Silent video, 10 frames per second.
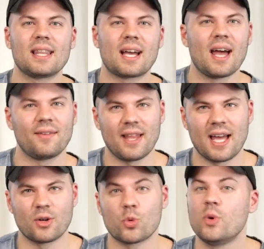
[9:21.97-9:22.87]
the kind of
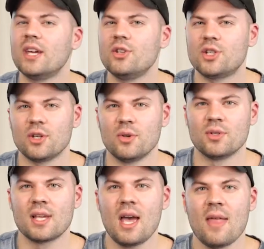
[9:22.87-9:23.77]
language we can choose